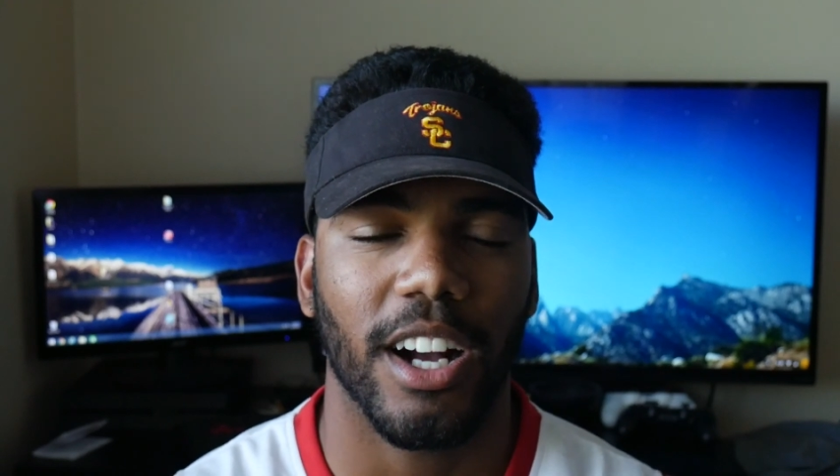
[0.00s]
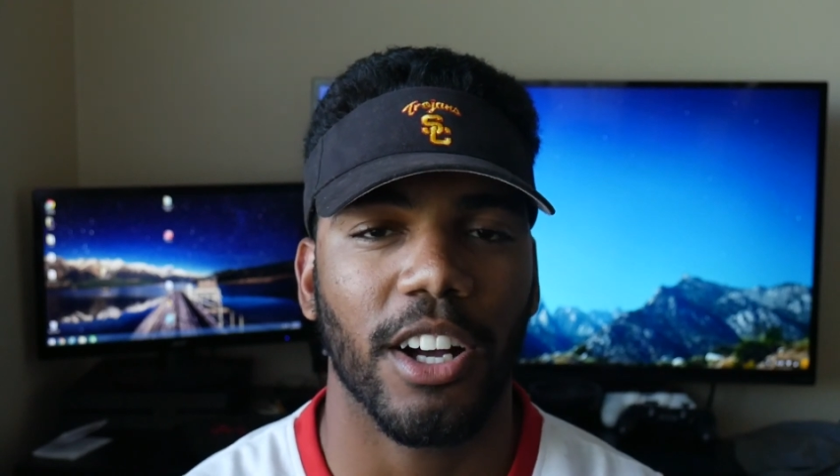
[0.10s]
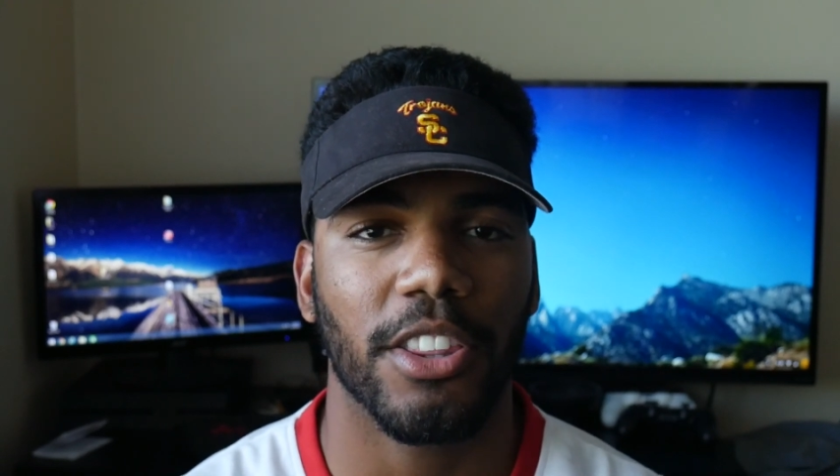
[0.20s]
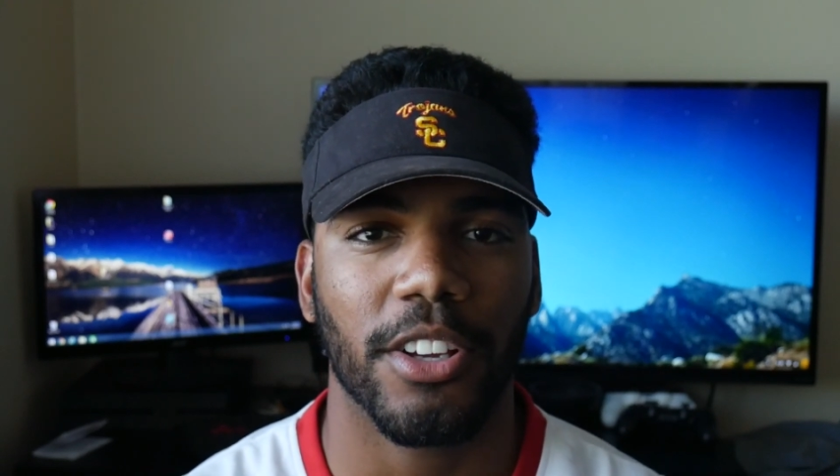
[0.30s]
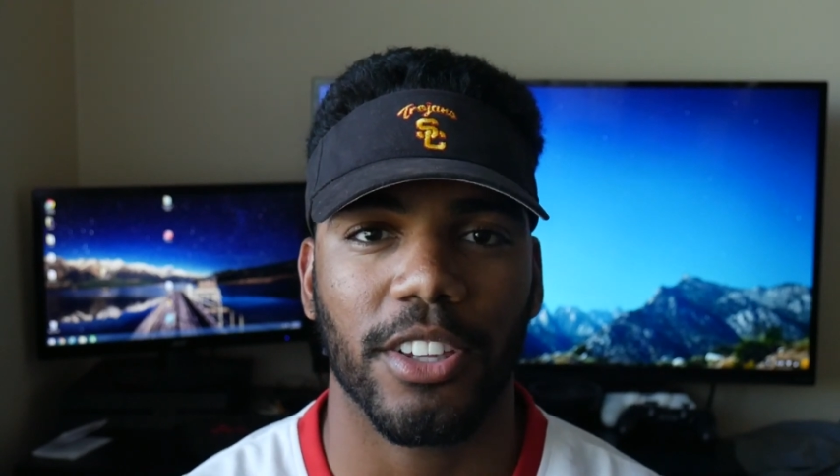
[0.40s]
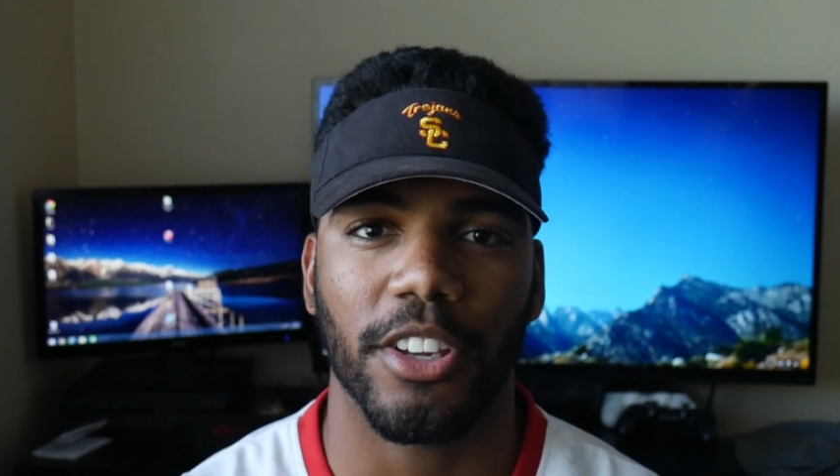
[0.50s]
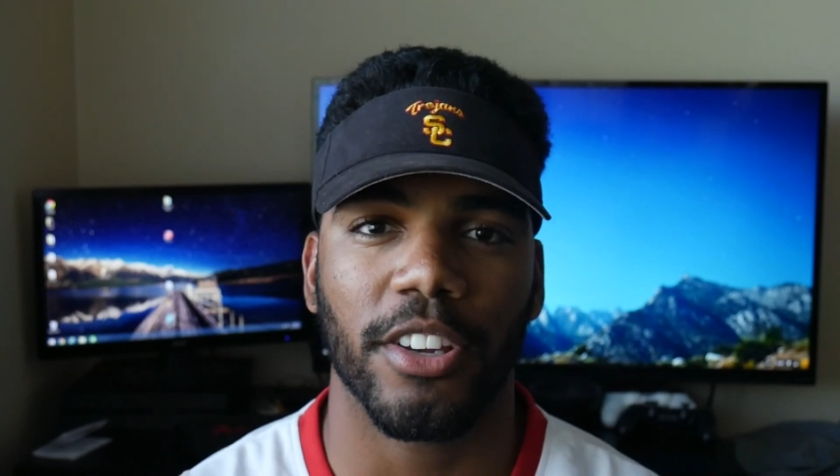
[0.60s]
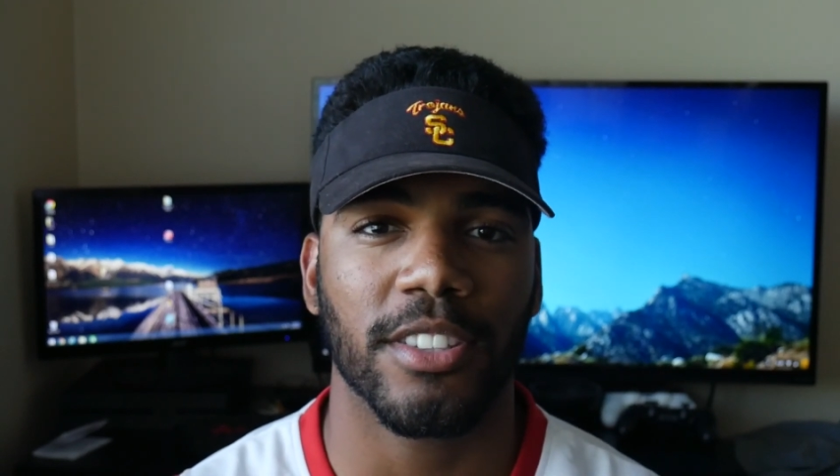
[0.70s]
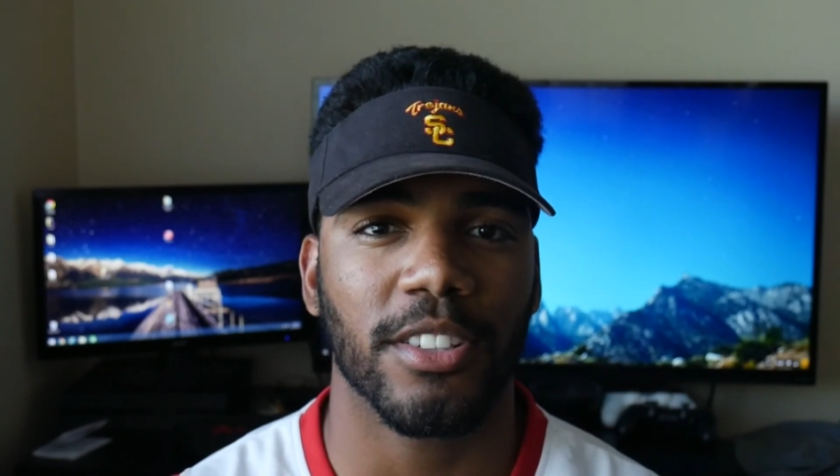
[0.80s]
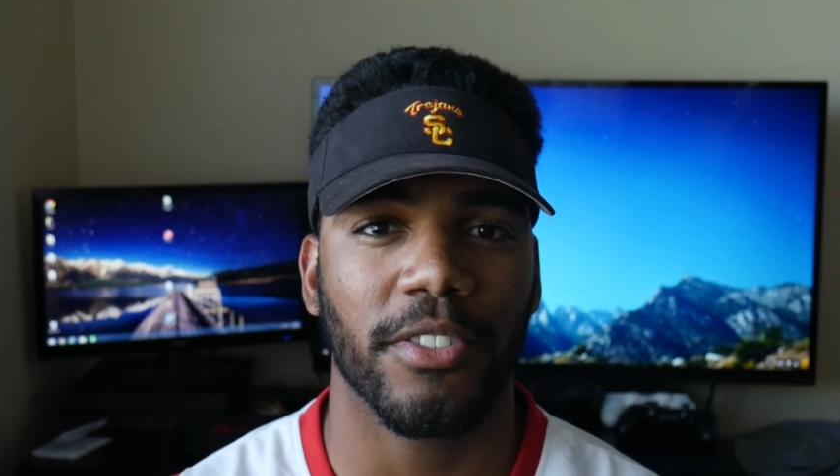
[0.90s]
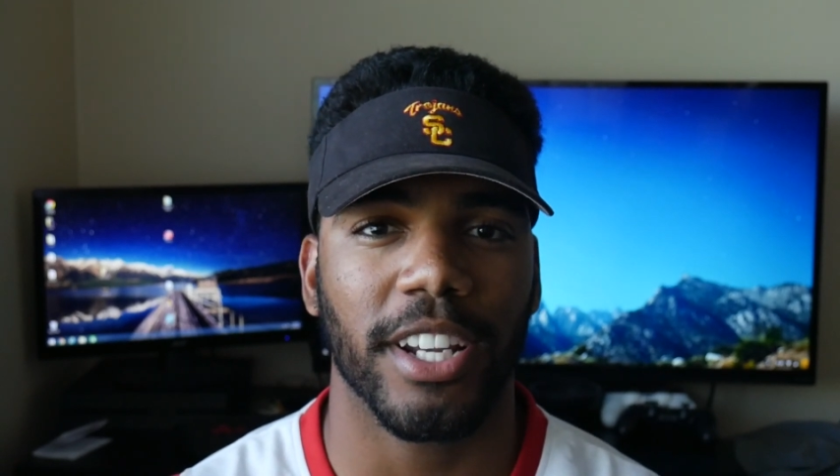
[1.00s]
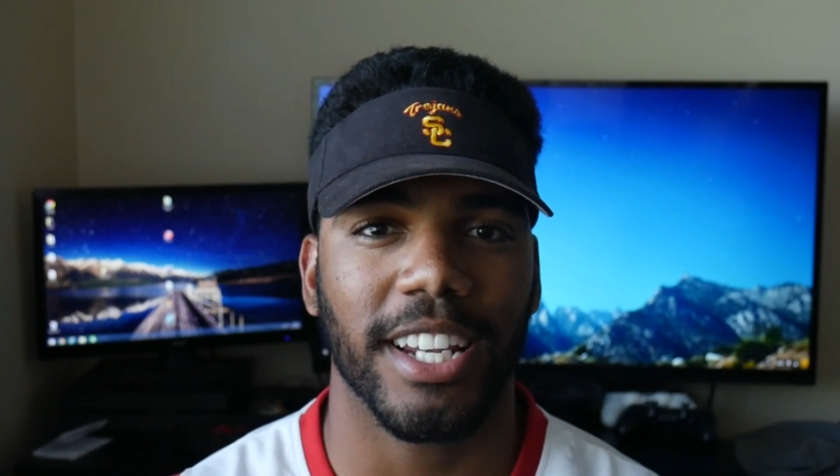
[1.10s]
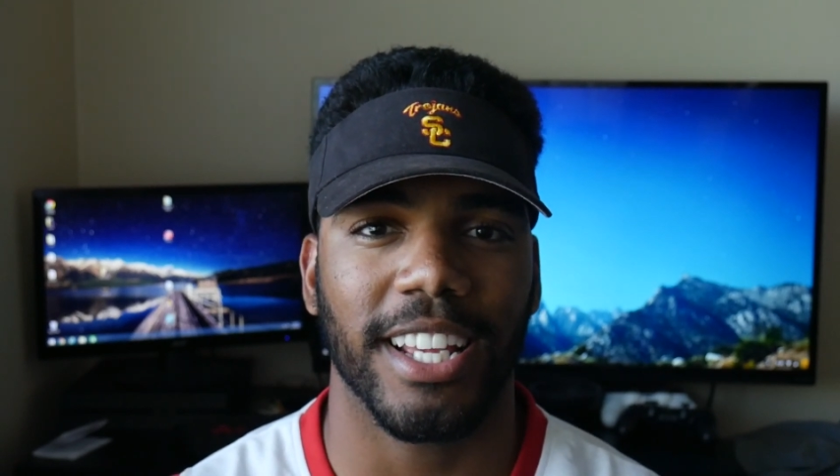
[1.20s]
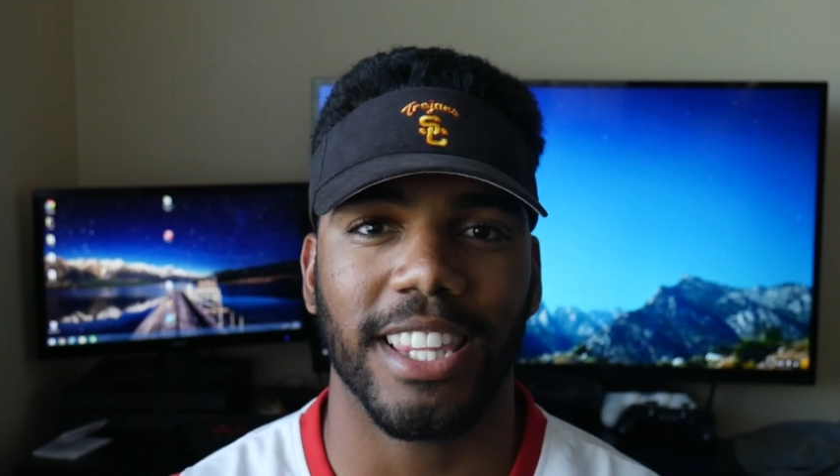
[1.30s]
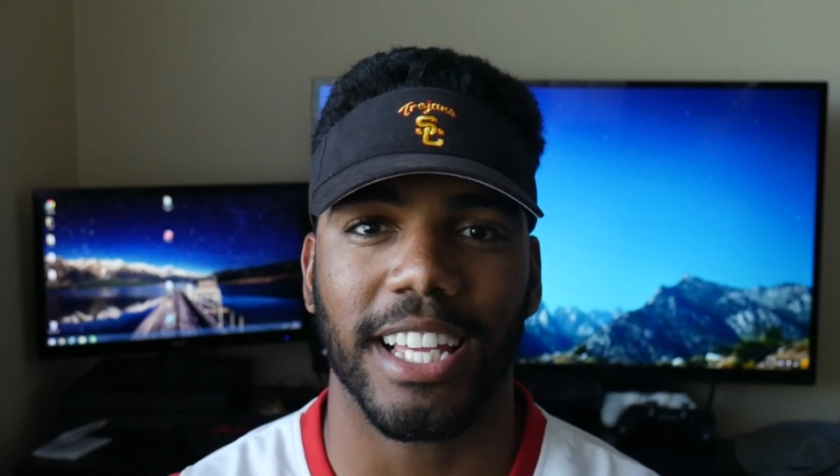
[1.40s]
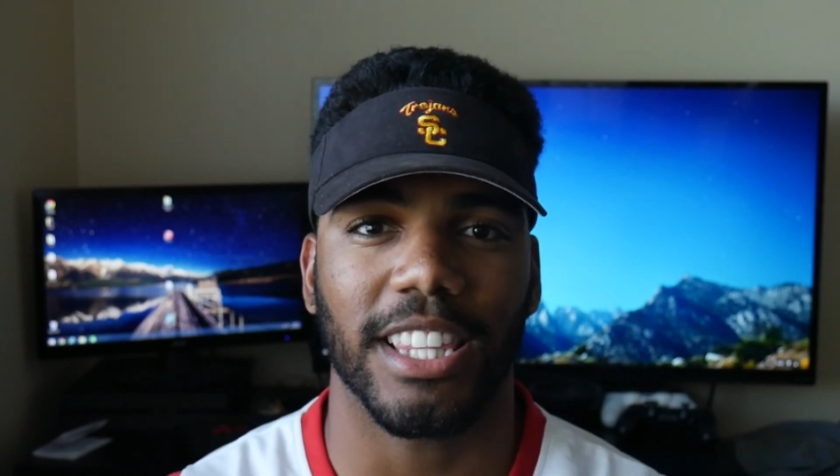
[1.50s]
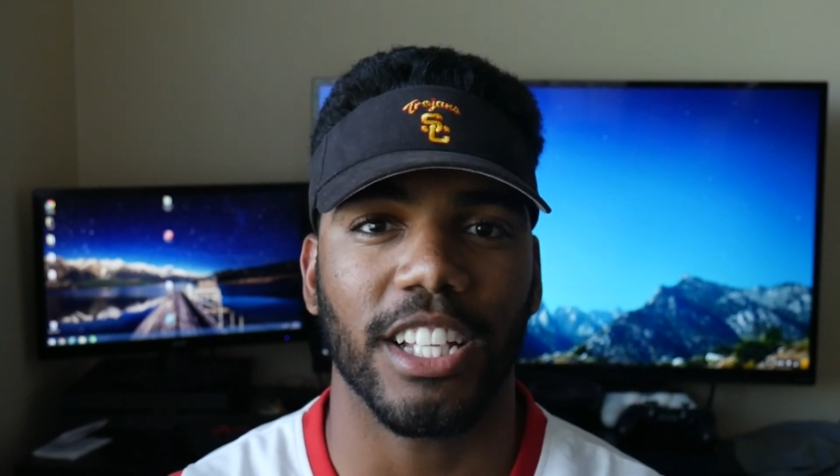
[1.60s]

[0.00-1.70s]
like